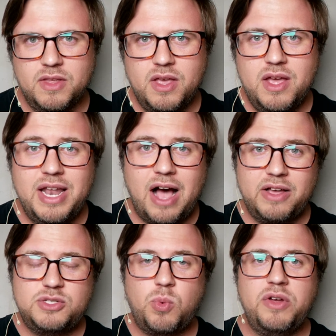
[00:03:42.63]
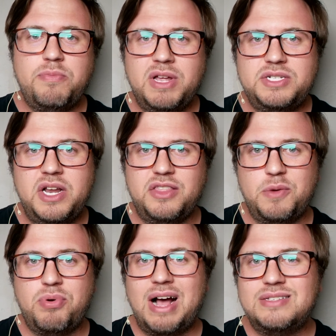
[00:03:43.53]
Now, it's worth mentioning the
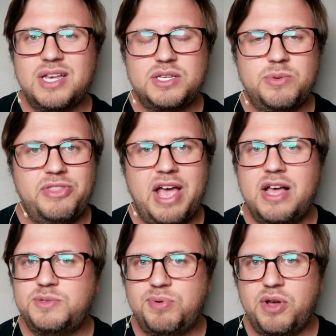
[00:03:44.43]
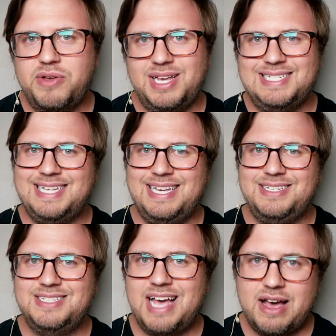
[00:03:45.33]
process with Taz Pro is
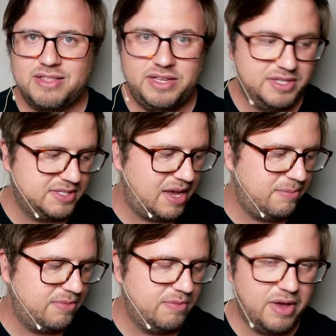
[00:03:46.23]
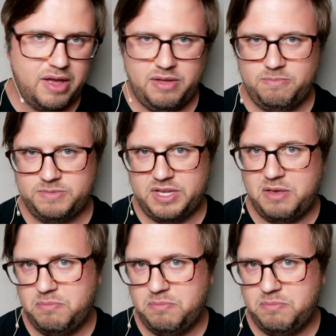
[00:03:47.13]
exactly the same uh, same